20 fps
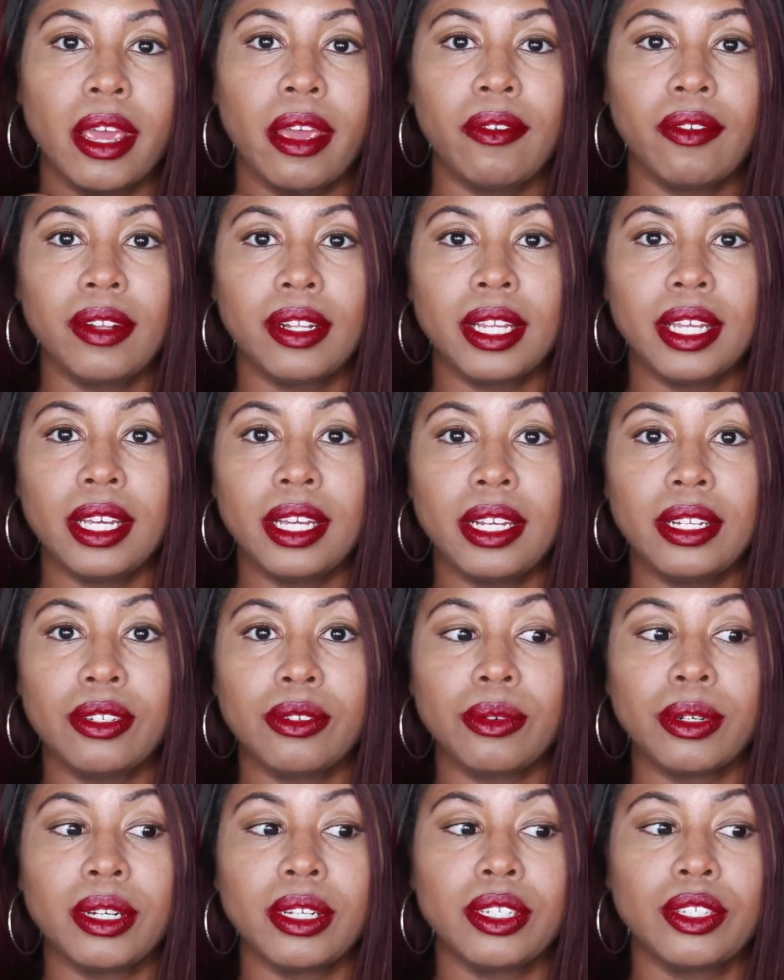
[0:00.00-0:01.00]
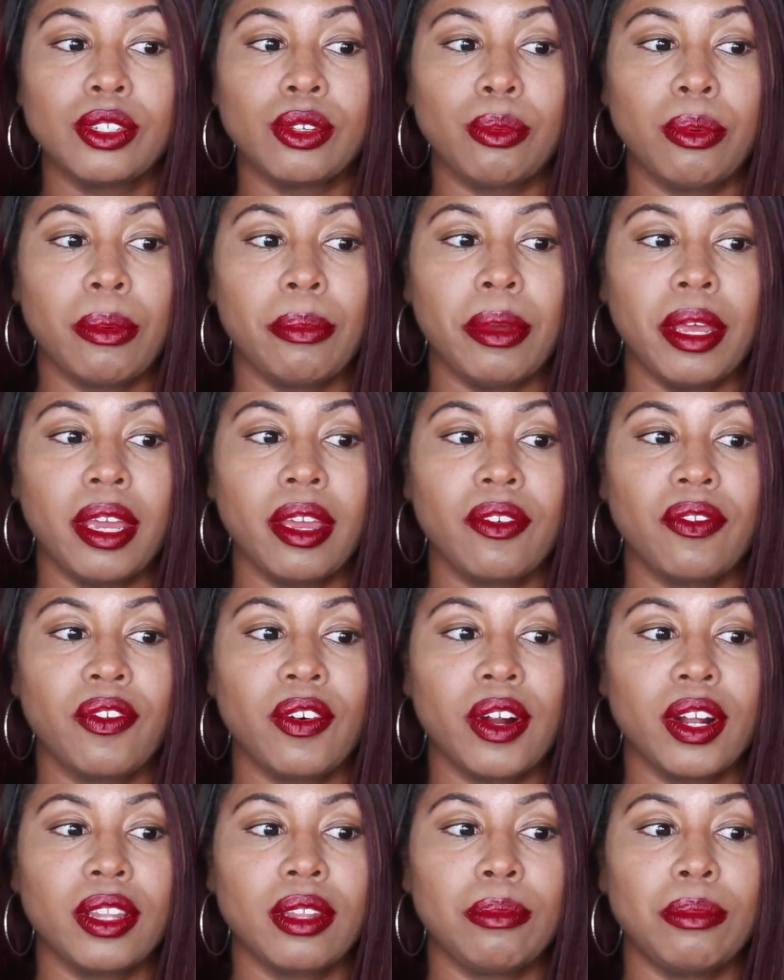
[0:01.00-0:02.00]
everything, doing it super big
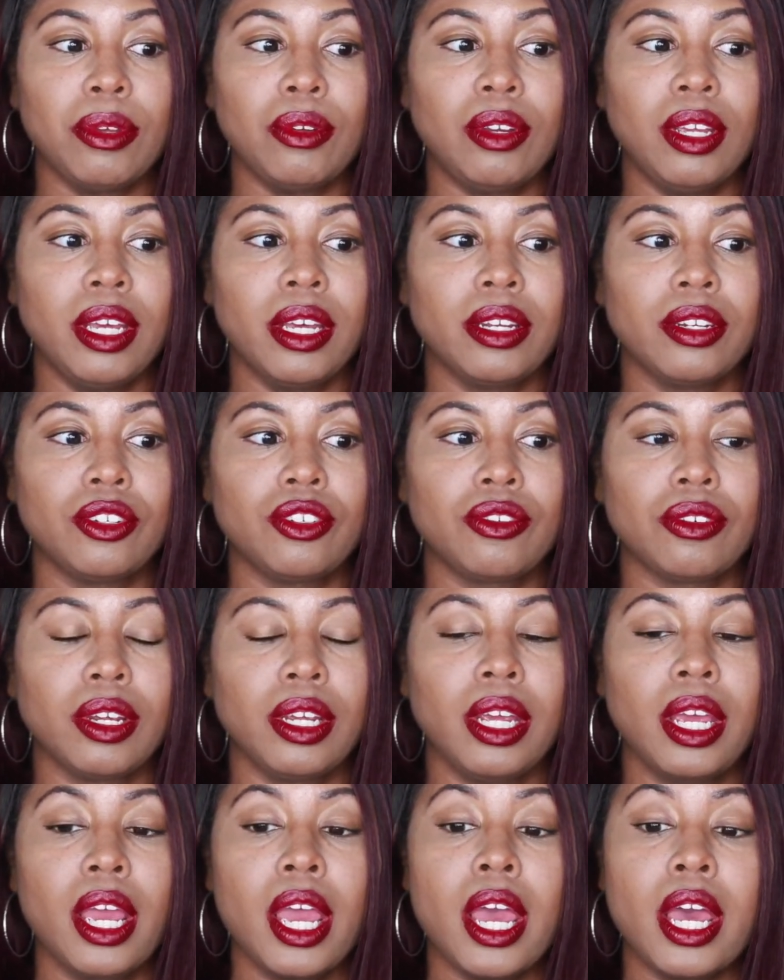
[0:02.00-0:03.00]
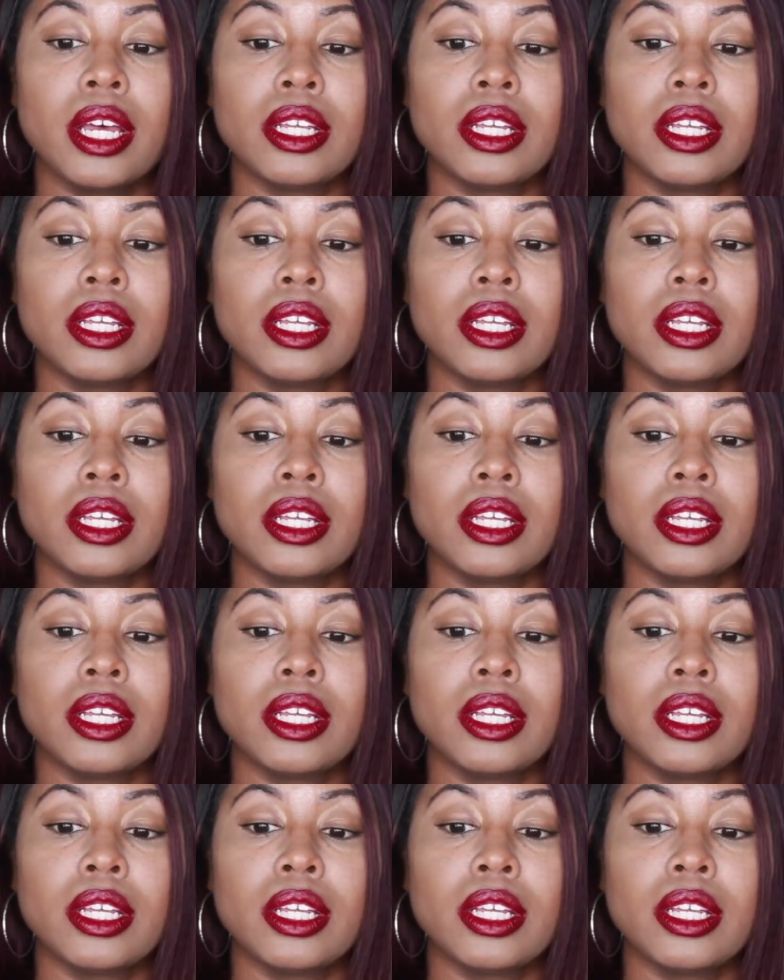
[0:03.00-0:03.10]
for the beauty industry.